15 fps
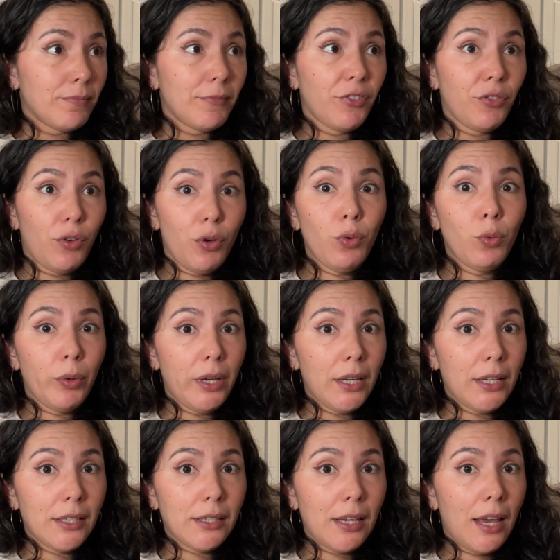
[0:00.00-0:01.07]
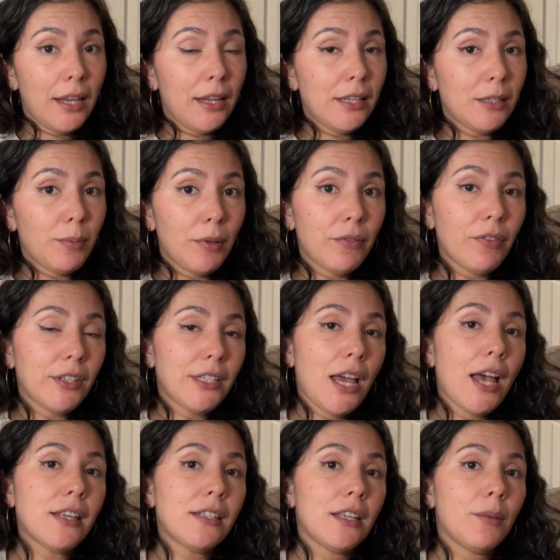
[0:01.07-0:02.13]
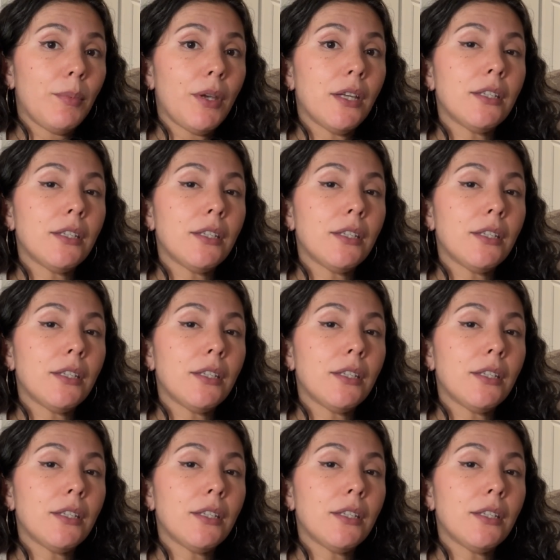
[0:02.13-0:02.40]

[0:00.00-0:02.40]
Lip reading: few weeks. And it's been fantastic because